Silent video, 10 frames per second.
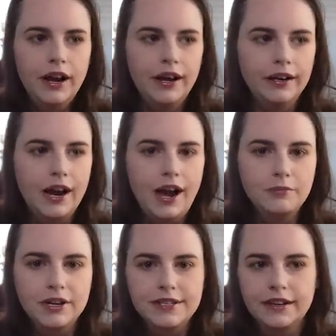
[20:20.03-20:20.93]
and I, am
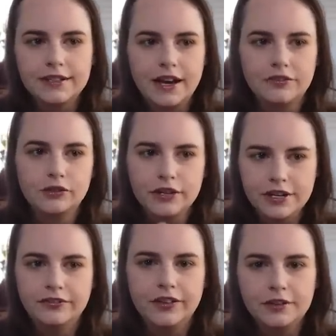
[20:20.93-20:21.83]
not saying this out of
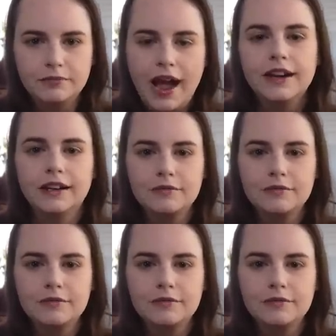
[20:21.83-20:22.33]
grief and pain,